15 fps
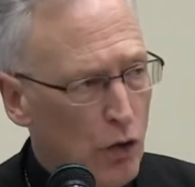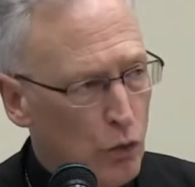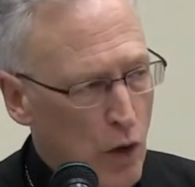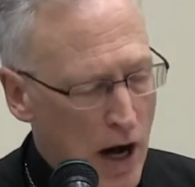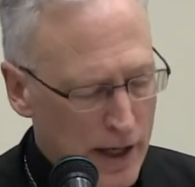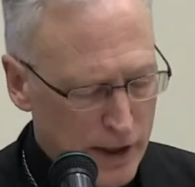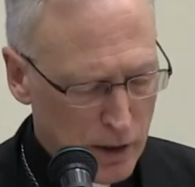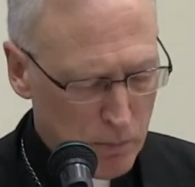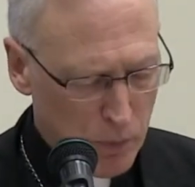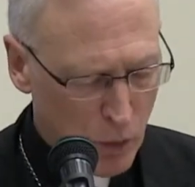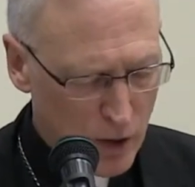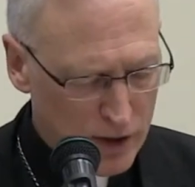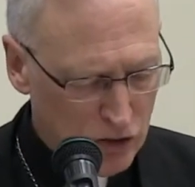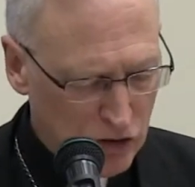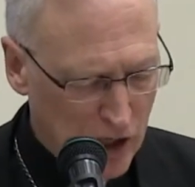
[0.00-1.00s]
Ryan
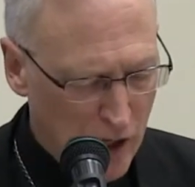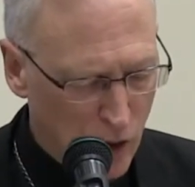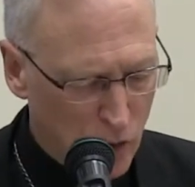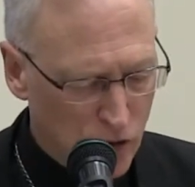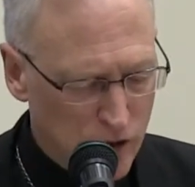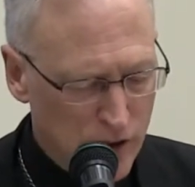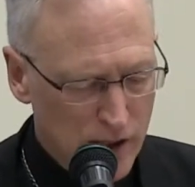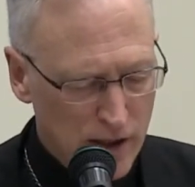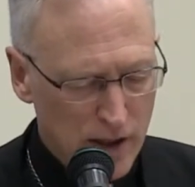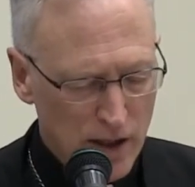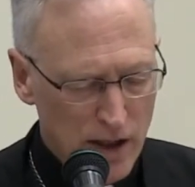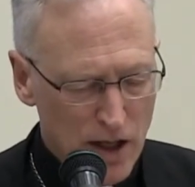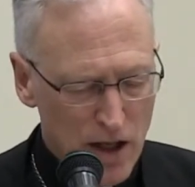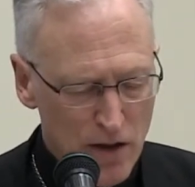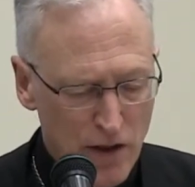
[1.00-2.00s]
points out
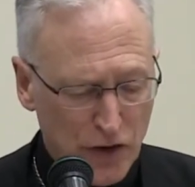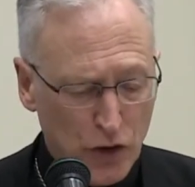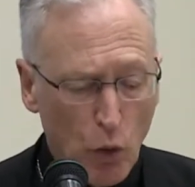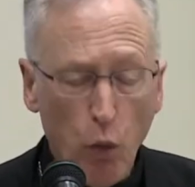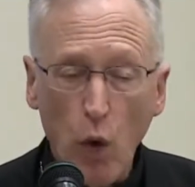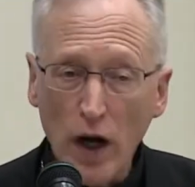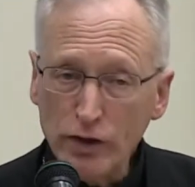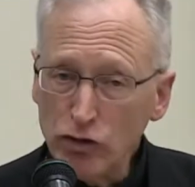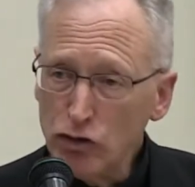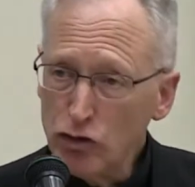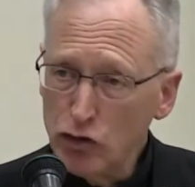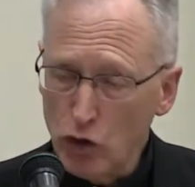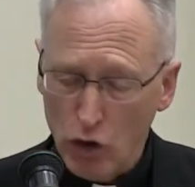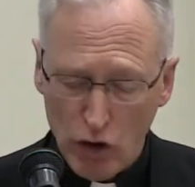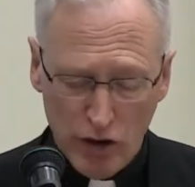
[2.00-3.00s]
that the one
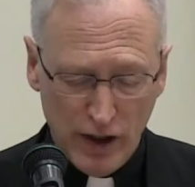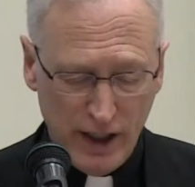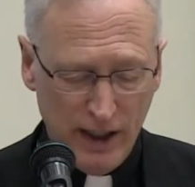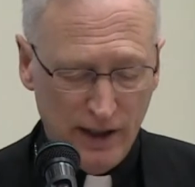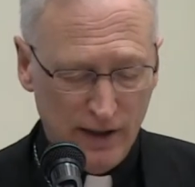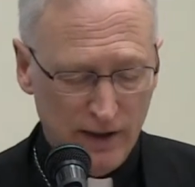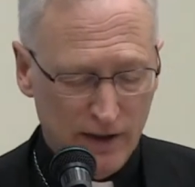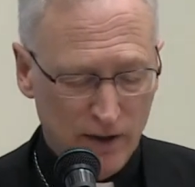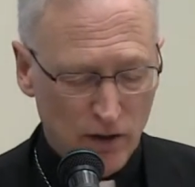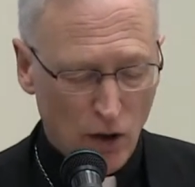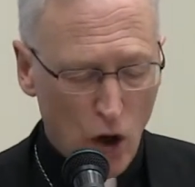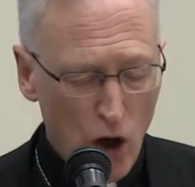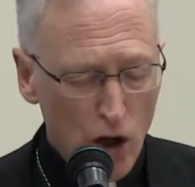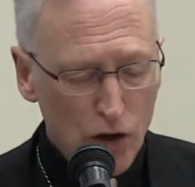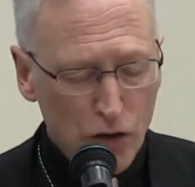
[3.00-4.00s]
story
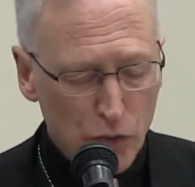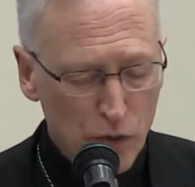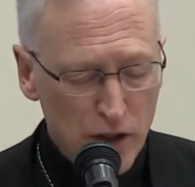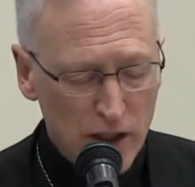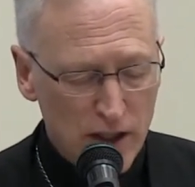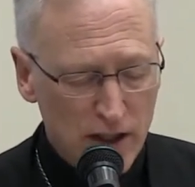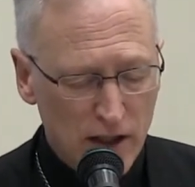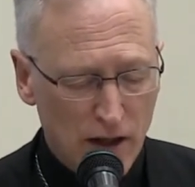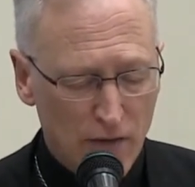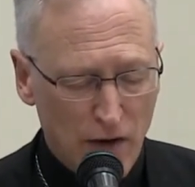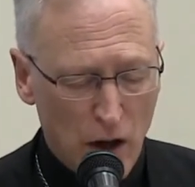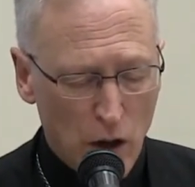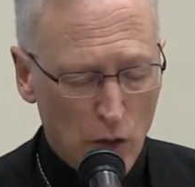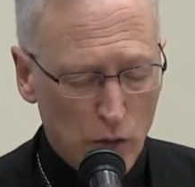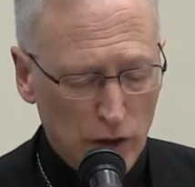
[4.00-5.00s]
all three of
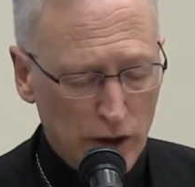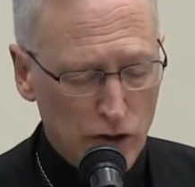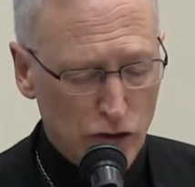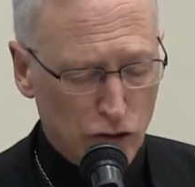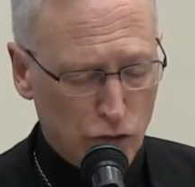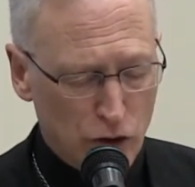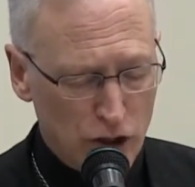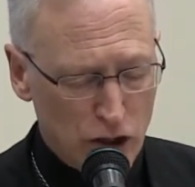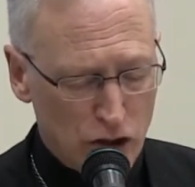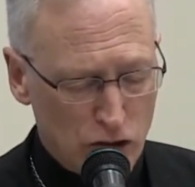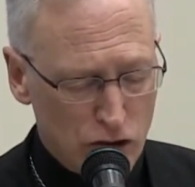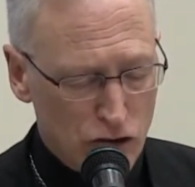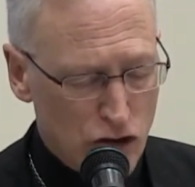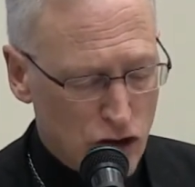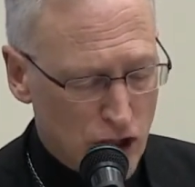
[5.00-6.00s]
our religious
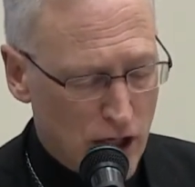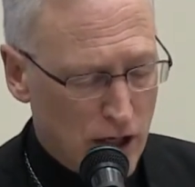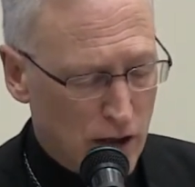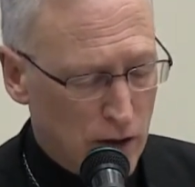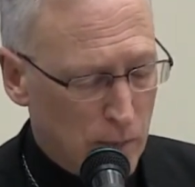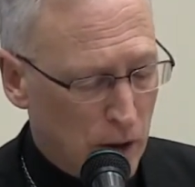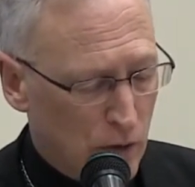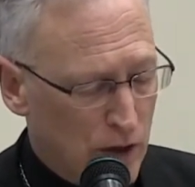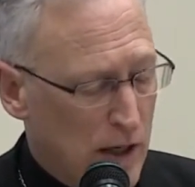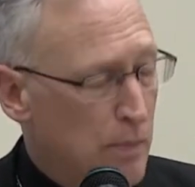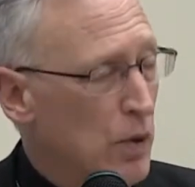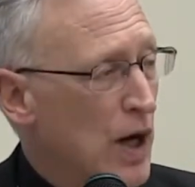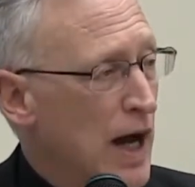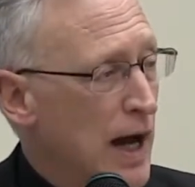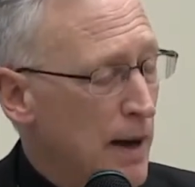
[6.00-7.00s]
traditions share about
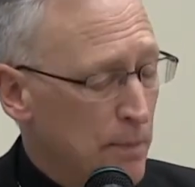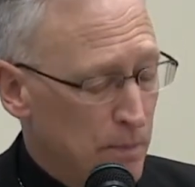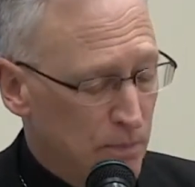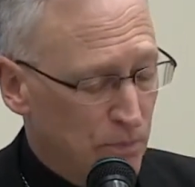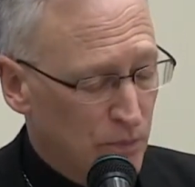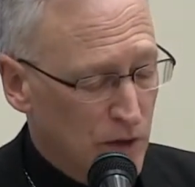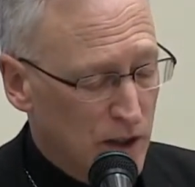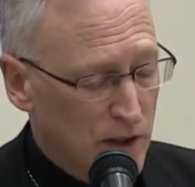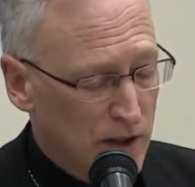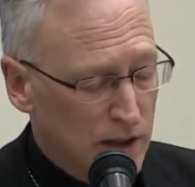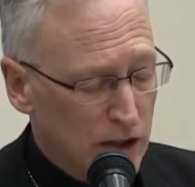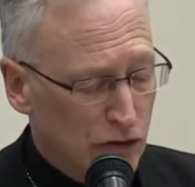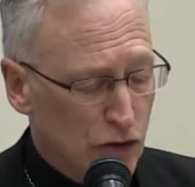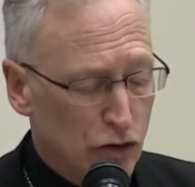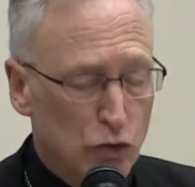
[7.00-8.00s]
Abraham
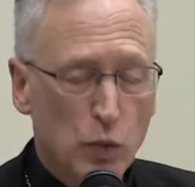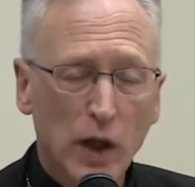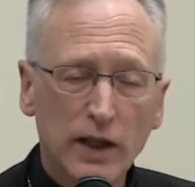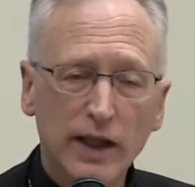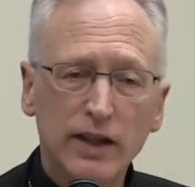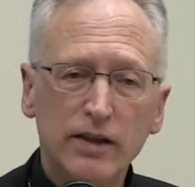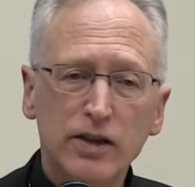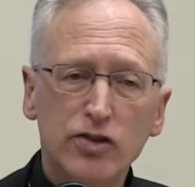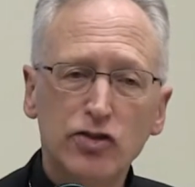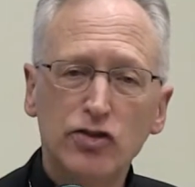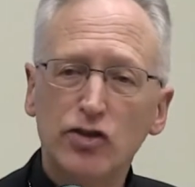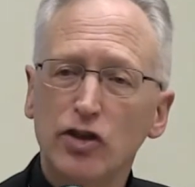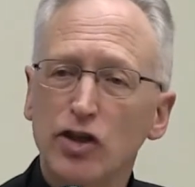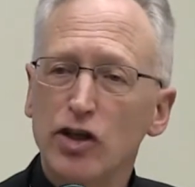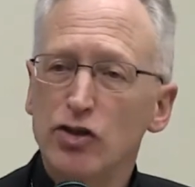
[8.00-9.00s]
is his
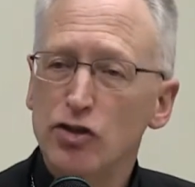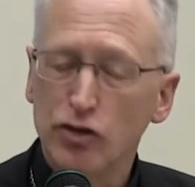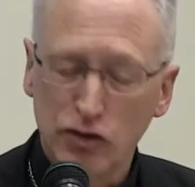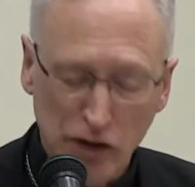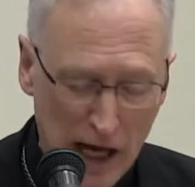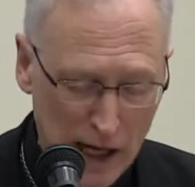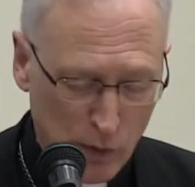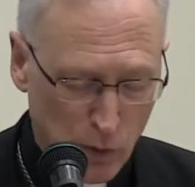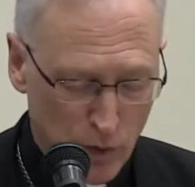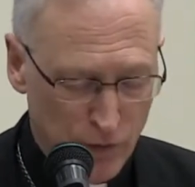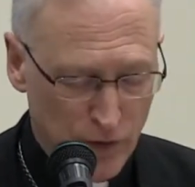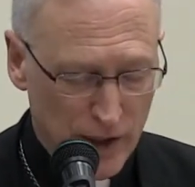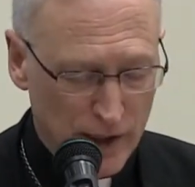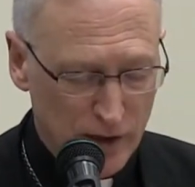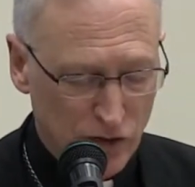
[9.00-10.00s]
willingness to
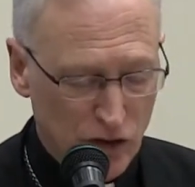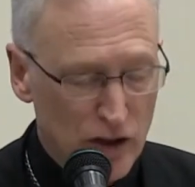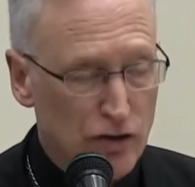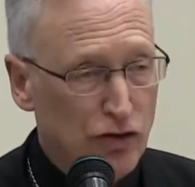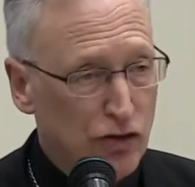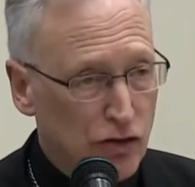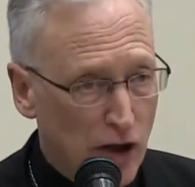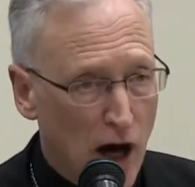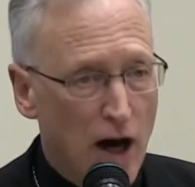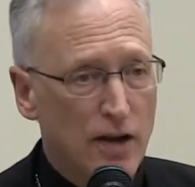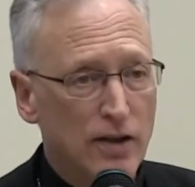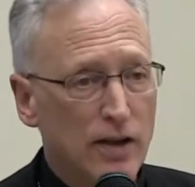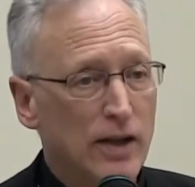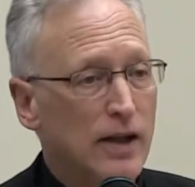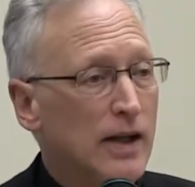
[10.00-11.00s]
sacrifice his
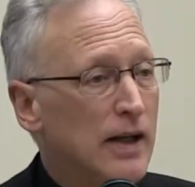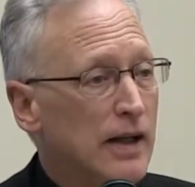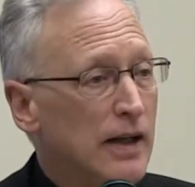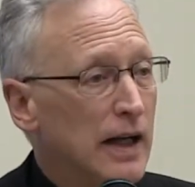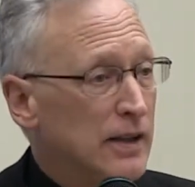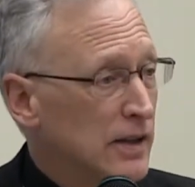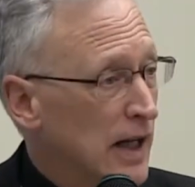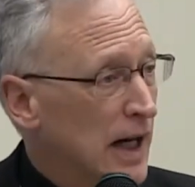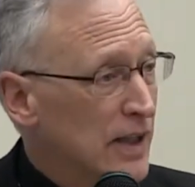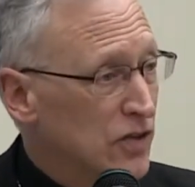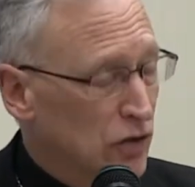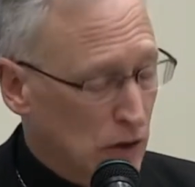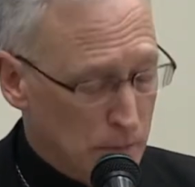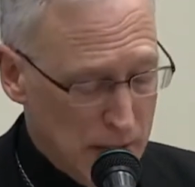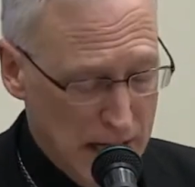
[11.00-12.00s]
son at
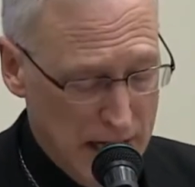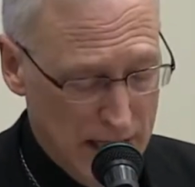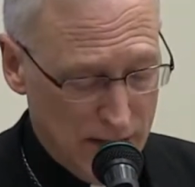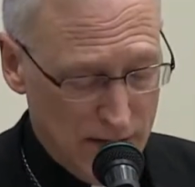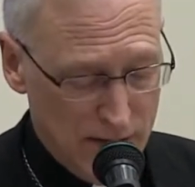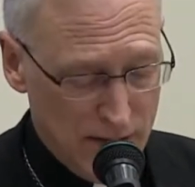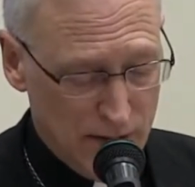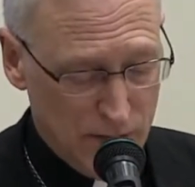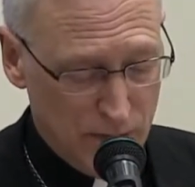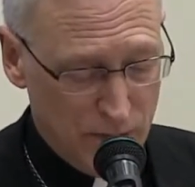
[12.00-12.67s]
God's command.